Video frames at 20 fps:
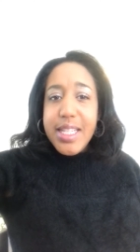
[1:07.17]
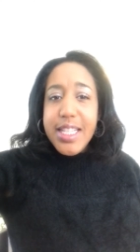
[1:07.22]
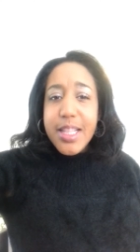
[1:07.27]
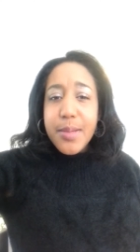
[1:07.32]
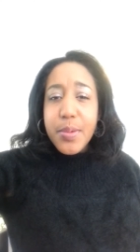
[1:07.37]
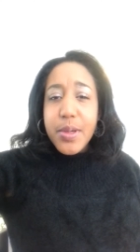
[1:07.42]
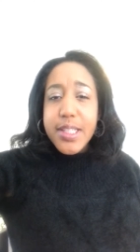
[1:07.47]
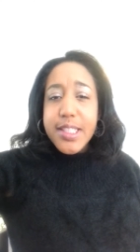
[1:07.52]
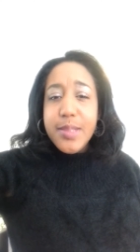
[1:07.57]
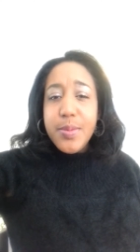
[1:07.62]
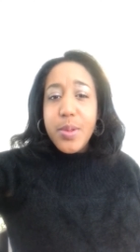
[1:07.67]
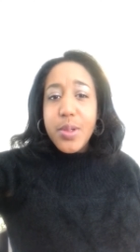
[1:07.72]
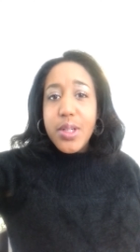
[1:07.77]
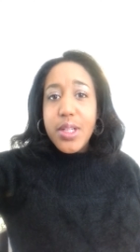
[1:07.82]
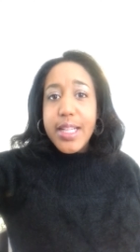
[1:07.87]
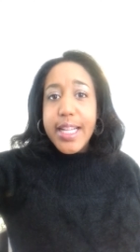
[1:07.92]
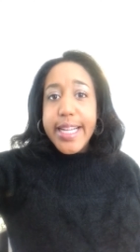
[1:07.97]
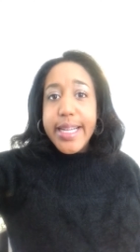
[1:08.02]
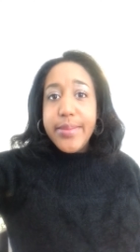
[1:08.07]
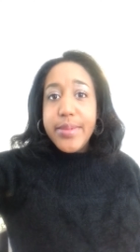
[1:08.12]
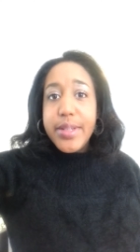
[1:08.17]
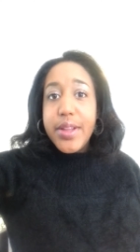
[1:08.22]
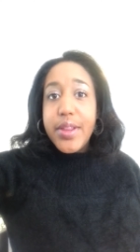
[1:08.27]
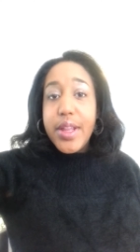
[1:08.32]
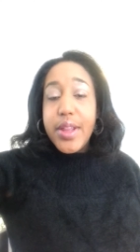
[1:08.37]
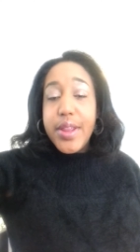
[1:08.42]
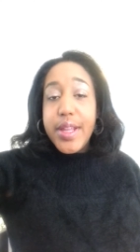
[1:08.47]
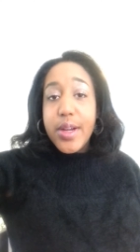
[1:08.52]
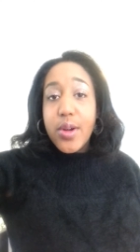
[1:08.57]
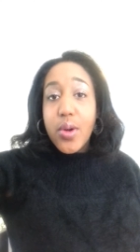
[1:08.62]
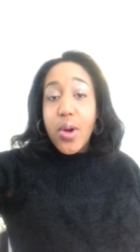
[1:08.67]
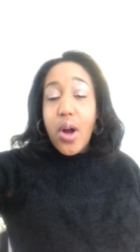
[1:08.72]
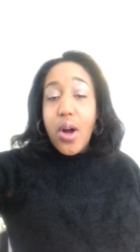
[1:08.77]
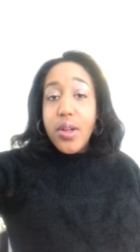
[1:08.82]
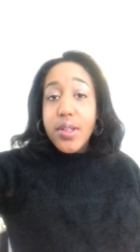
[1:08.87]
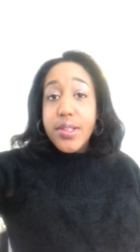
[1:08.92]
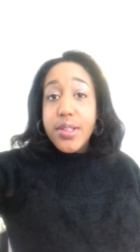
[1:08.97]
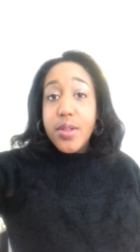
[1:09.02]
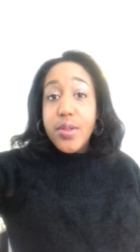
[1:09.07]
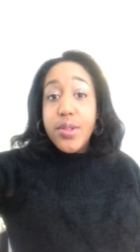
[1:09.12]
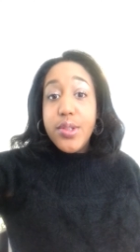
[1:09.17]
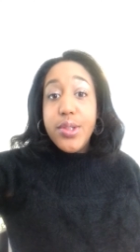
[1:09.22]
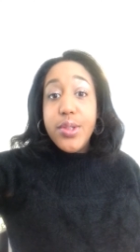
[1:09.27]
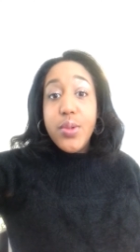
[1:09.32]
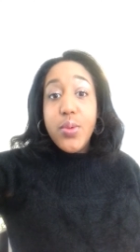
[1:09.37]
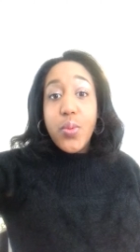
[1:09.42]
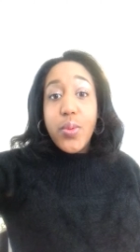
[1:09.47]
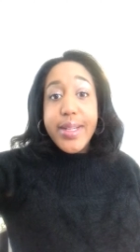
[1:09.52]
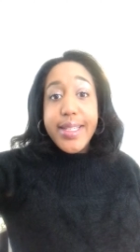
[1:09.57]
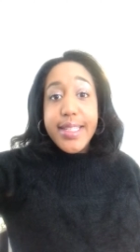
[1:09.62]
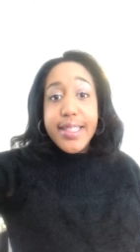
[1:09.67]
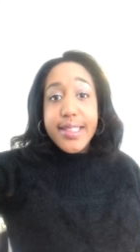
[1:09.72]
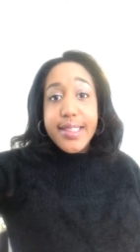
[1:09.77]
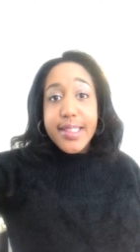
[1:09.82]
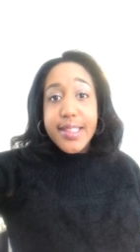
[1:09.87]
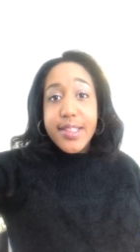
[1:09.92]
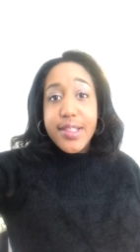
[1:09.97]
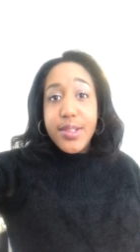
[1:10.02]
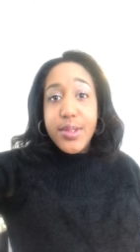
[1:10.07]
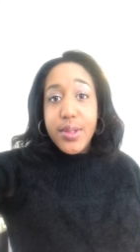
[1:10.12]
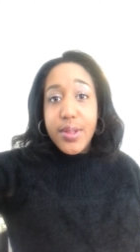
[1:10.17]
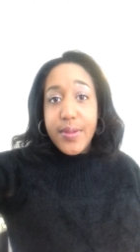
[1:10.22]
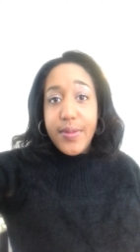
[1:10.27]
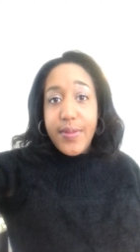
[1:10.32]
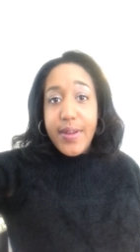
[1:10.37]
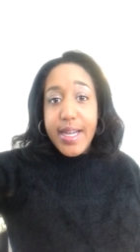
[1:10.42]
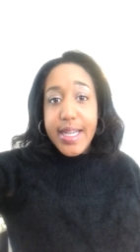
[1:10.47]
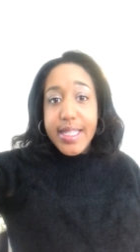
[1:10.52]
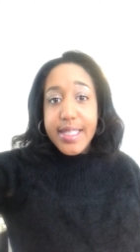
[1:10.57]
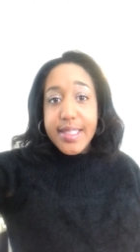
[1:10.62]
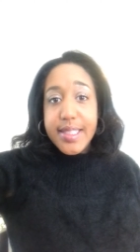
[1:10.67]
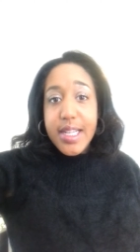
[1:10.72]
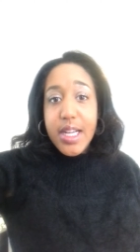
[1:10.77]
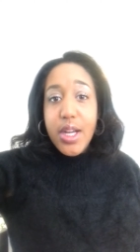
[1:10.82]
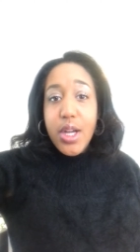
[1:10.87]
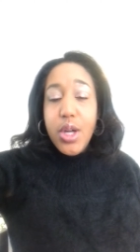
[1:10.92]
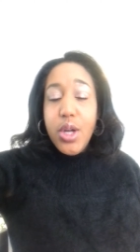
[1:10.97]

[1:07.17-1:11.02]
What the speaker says: The principal claimed that there were also two witnesses to the fight